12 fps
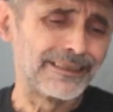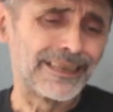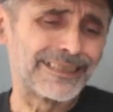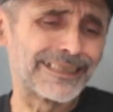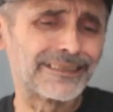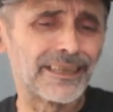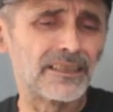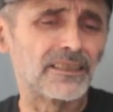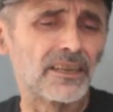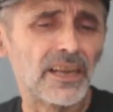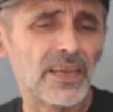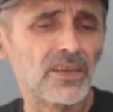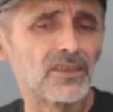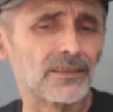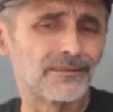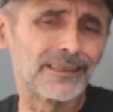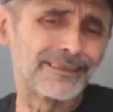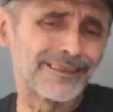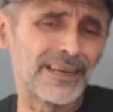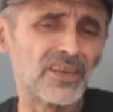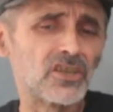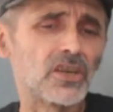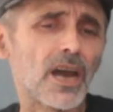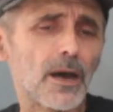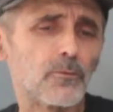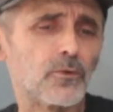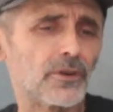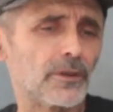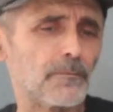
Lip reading: there is a certain age gap where